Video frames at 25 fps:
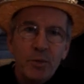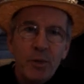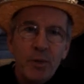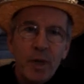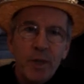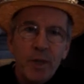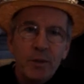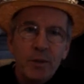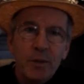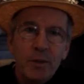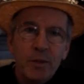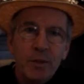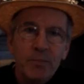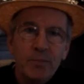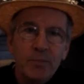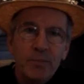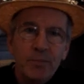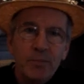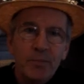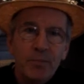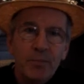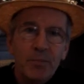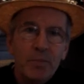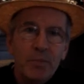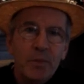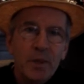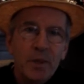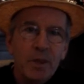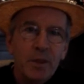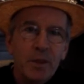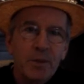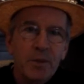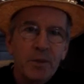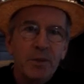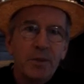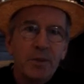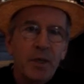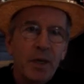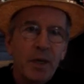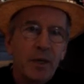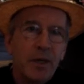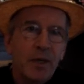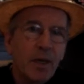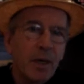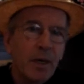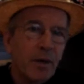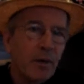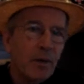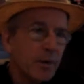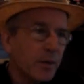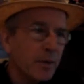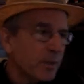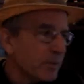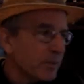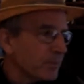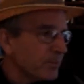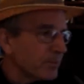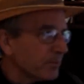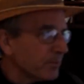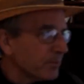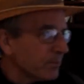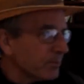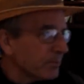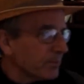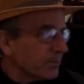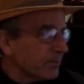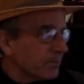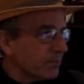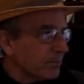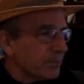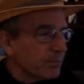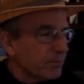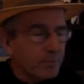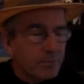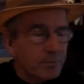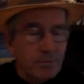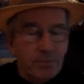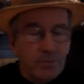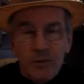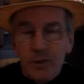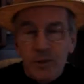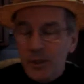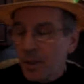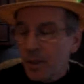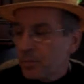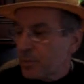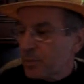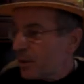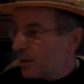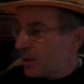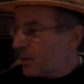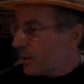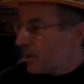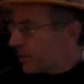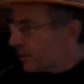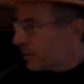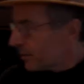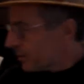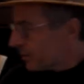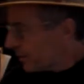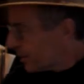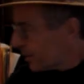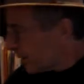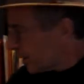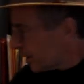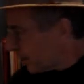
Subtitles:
Wesson, to take care of you? It's up to you.